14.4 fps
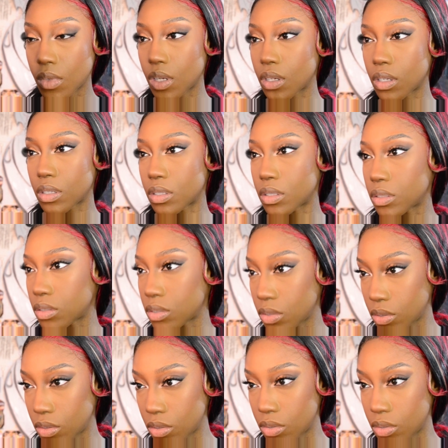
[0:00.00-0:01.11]
And
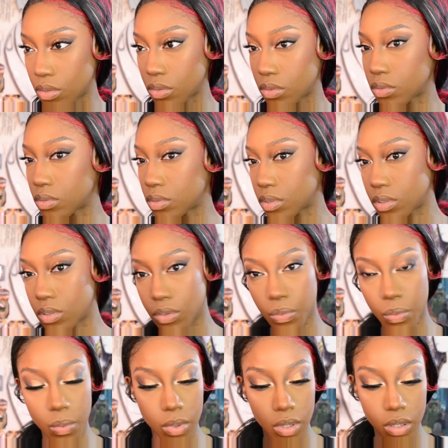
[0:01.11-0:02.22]
on the nose as
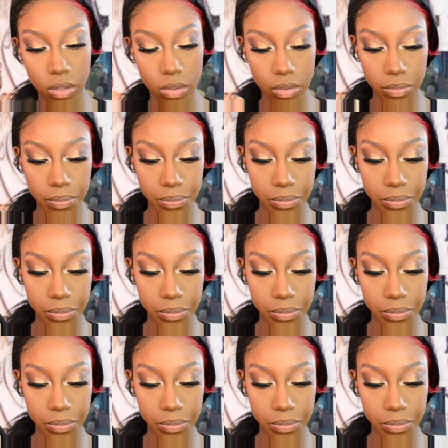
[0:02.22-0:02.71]
well.